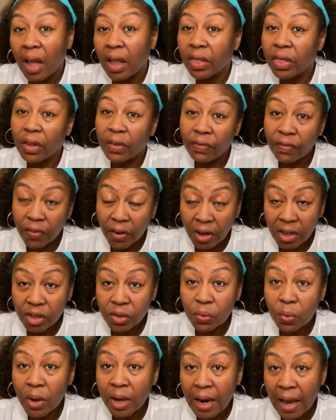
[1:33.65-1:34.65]
The
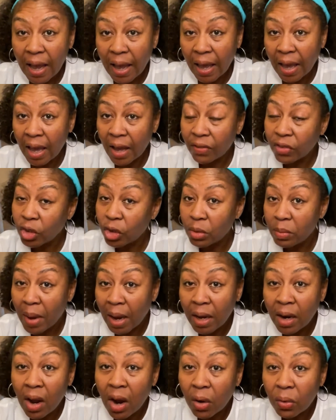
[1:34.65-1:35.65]
first one I have, and you
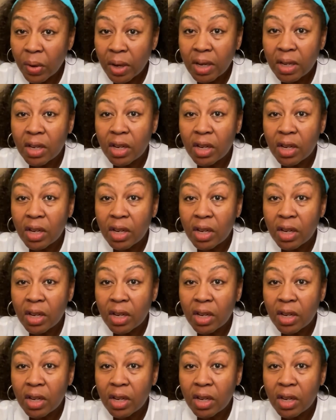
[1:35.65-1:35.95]
might already